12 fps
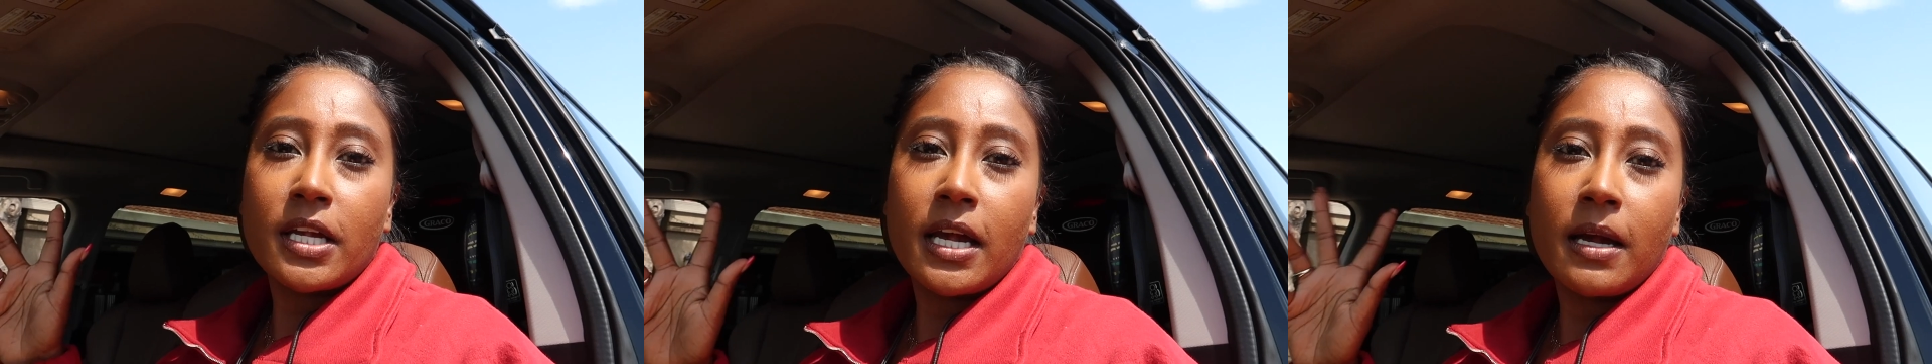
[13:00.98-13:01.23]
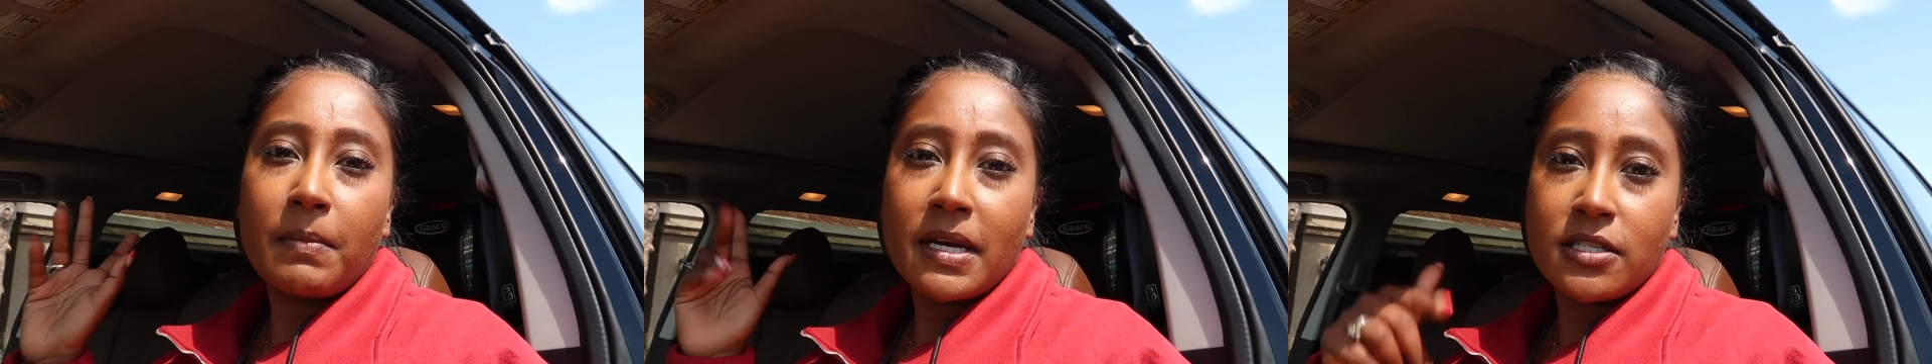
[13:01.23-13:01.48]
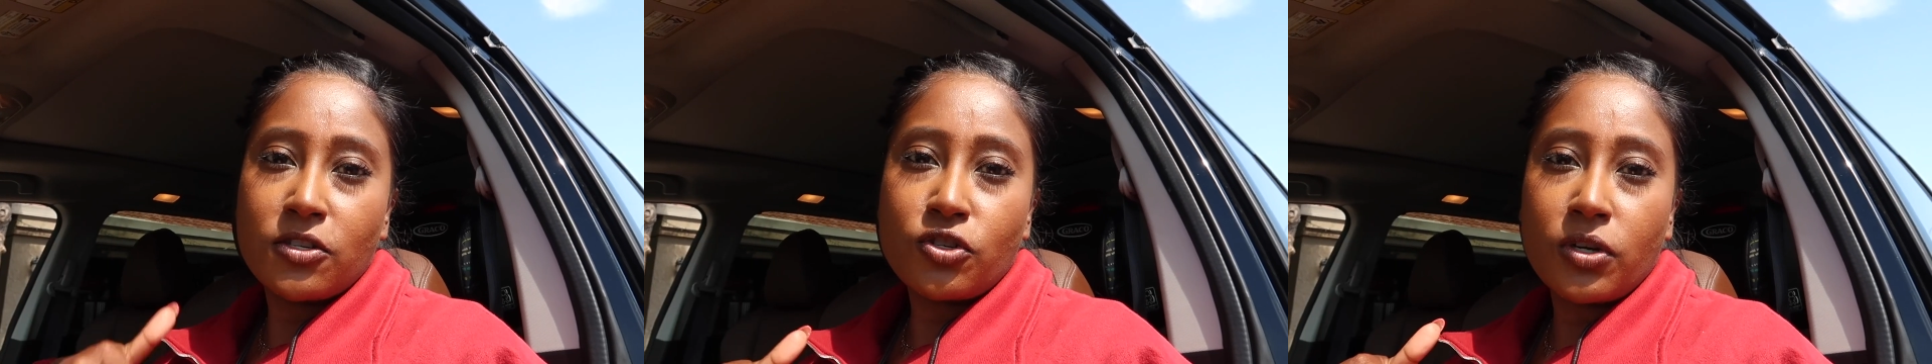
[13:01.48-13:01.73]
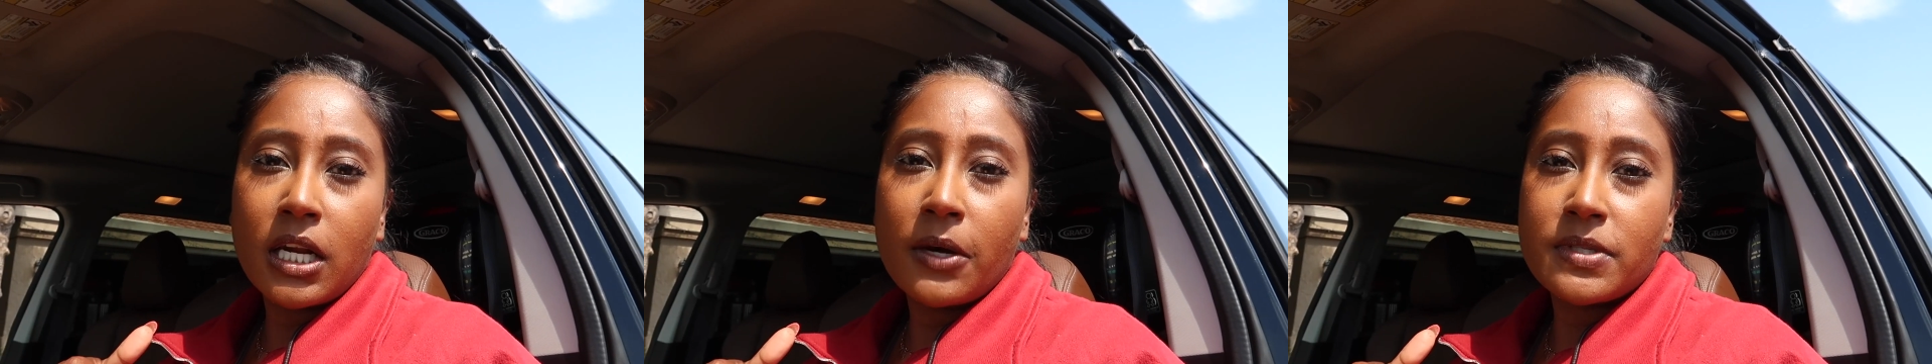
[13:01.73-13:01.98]
They, my
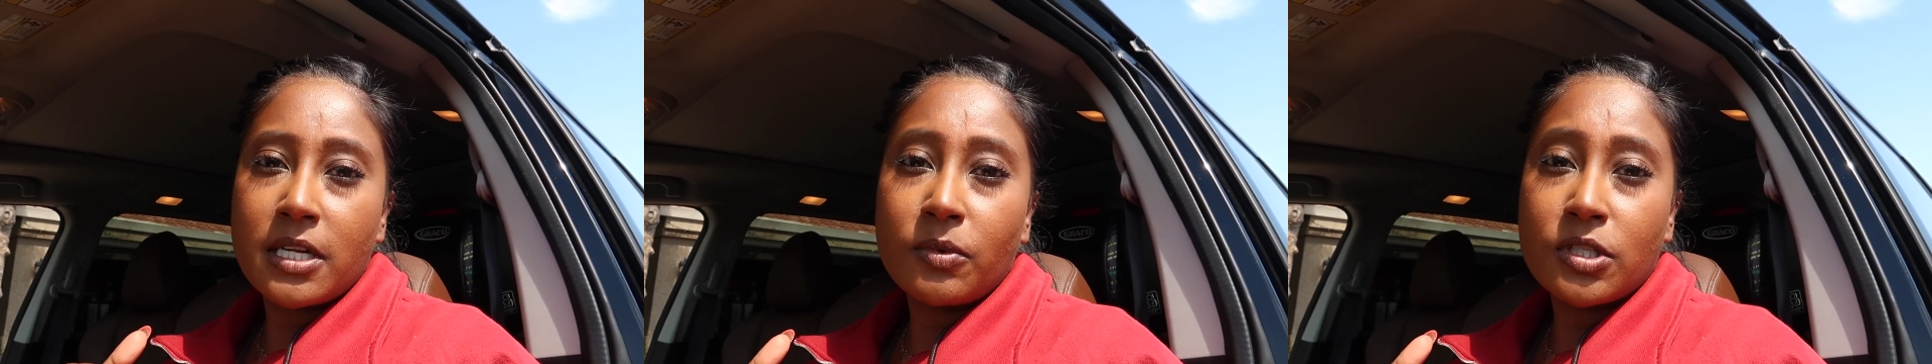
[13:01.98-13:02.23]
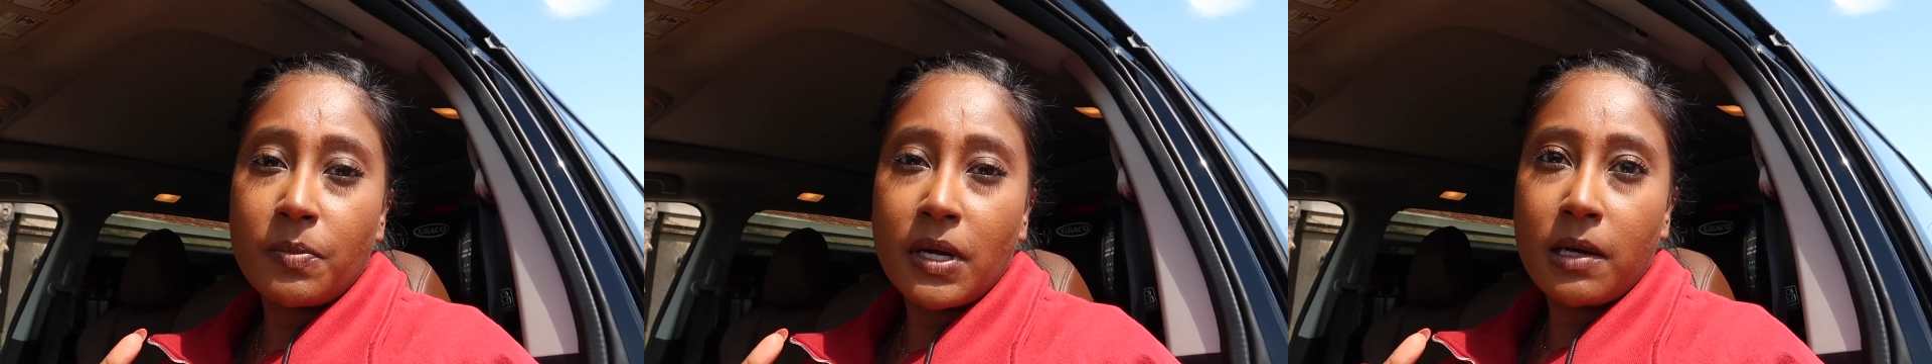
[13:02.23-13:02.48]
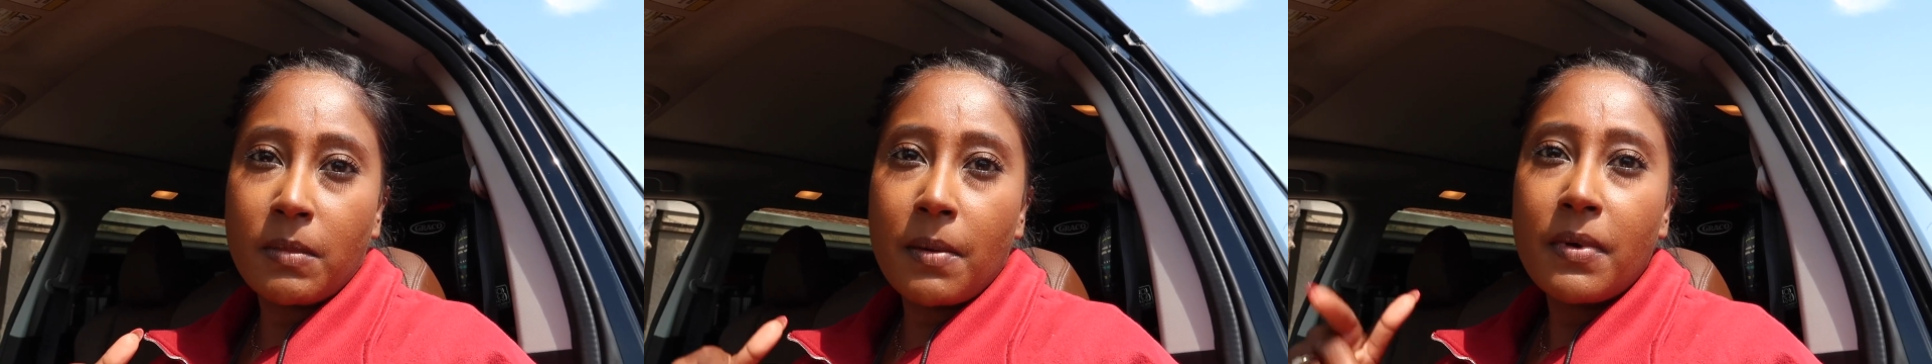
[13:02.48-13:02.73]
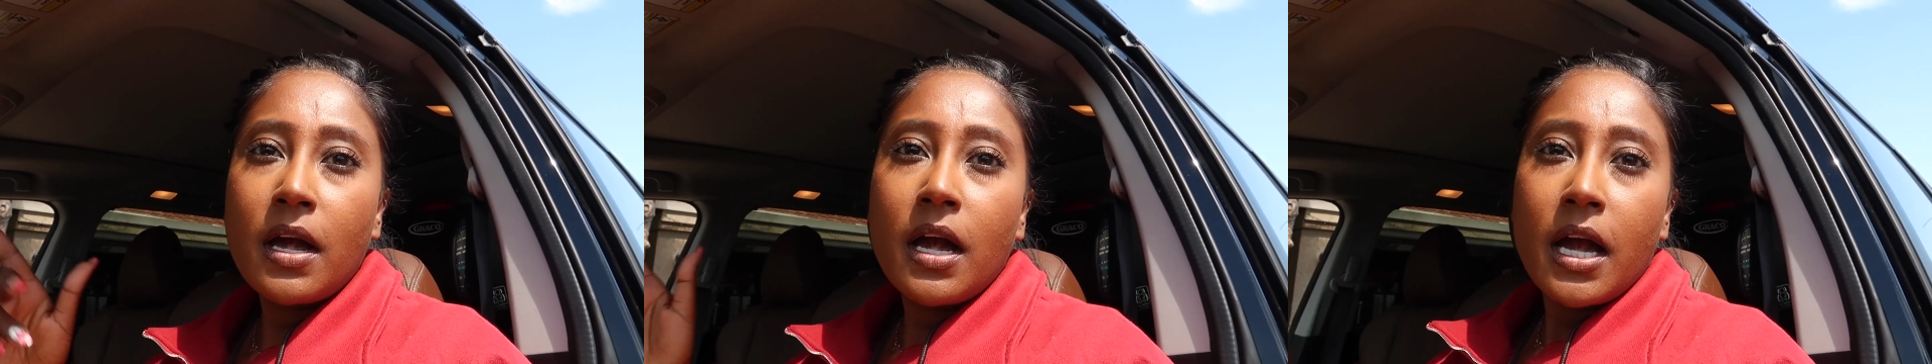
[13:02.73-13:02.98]
sister-in-law was able to pick them up
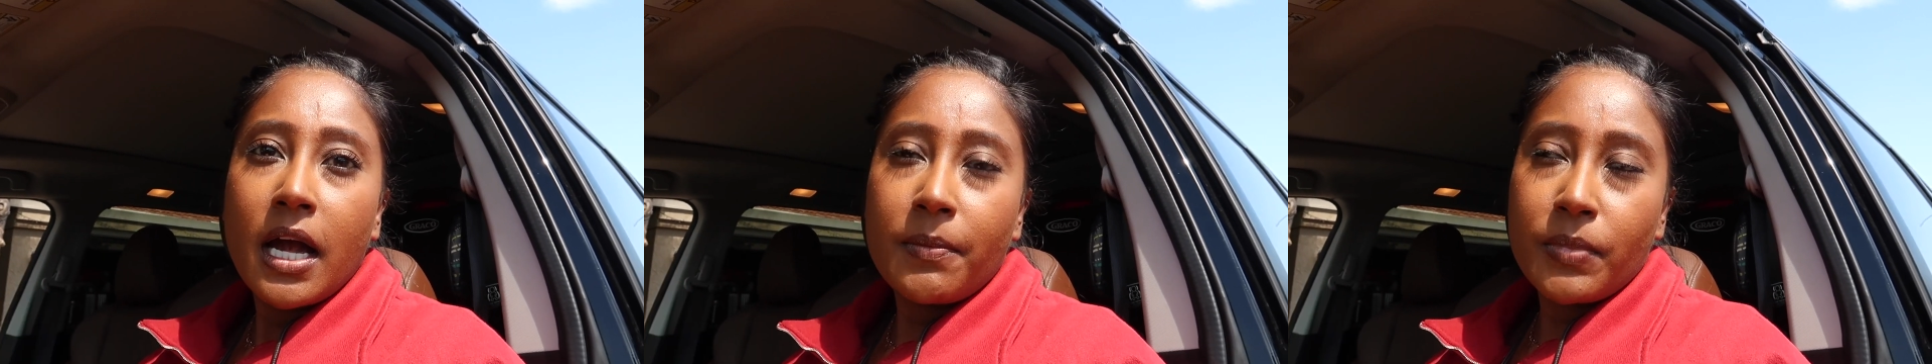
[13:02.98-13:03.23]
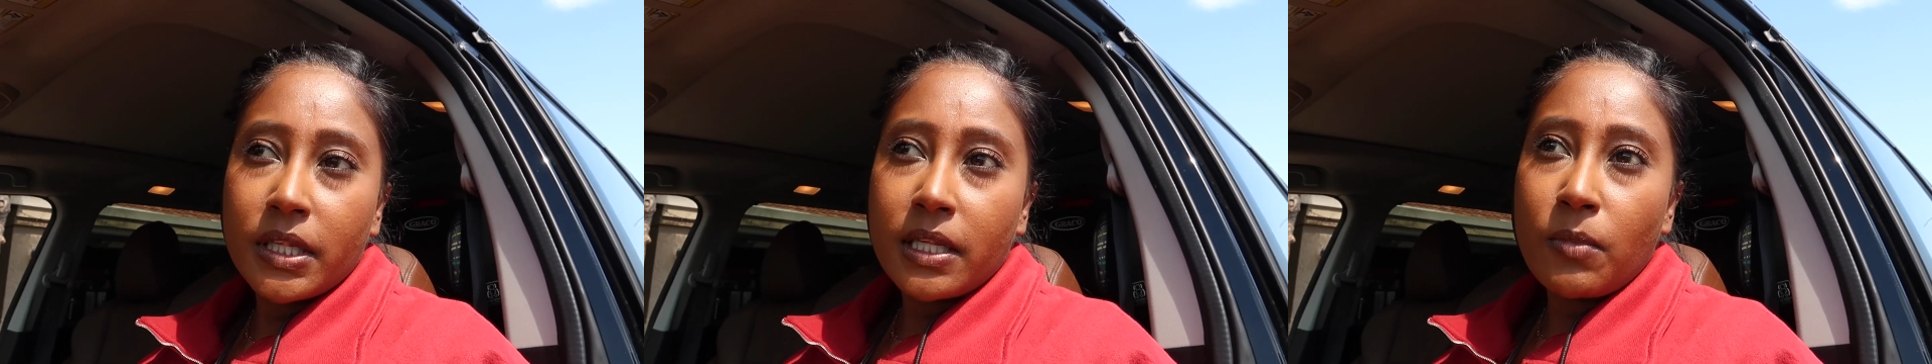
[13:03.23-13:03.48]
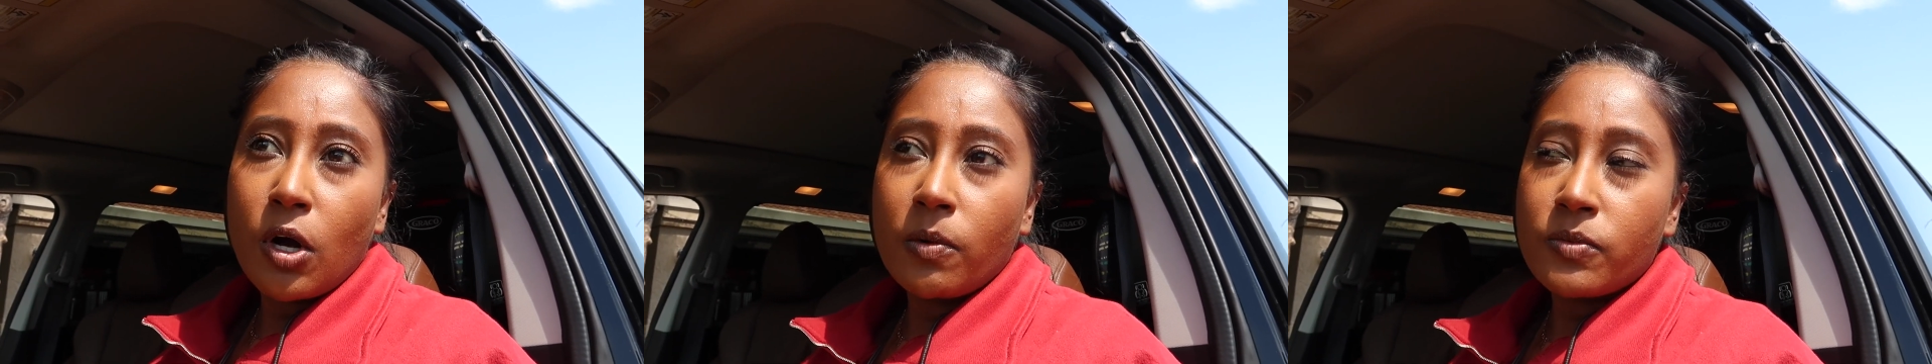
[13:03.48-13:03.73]
and bring them home.